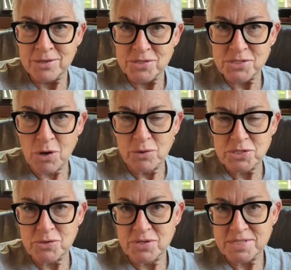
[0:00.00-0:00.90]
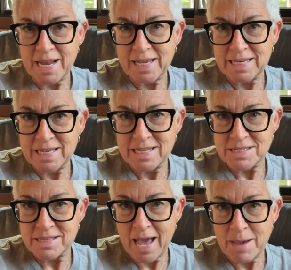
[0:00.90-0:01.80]
So as soon as I can get
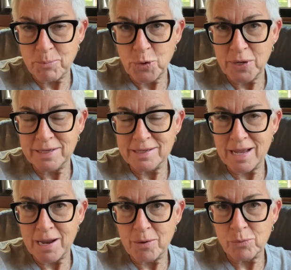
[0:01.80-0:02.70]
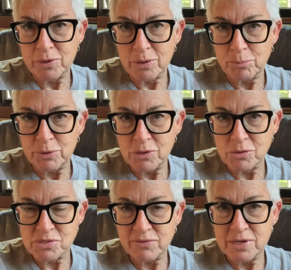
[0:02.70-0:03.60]
to that point, I will put
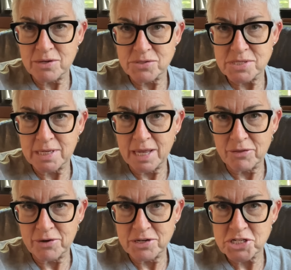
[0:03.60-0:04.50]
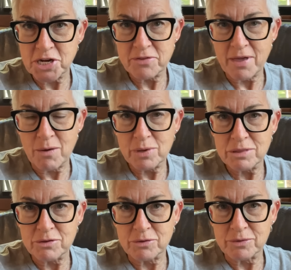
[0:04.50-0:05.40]
those videos together and share that
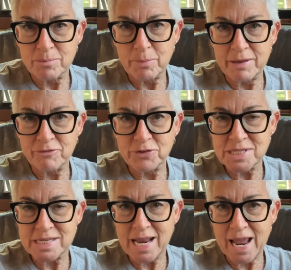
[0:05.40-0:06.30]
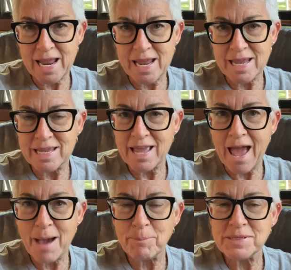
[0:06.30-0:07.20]
with you. But for today, it
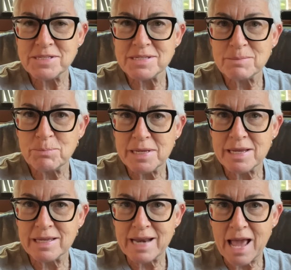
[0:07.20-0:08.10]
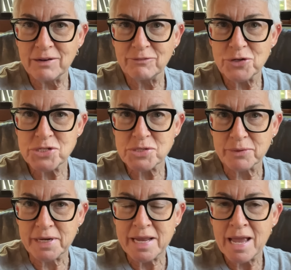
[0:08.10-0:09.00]
happens to be an
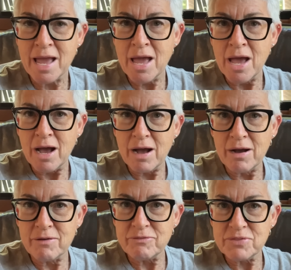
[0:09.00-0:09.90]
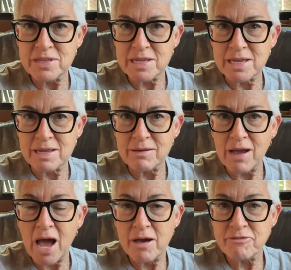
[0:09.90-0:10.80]
anniversary of the
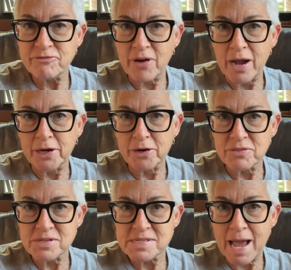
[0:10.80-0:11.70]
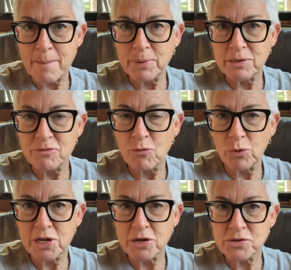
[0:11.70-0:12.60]
Huff Fire. This happened
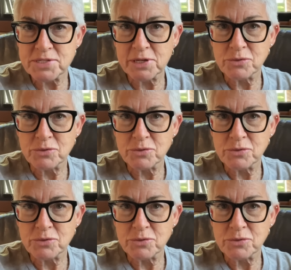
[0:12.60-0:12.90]
4 years ago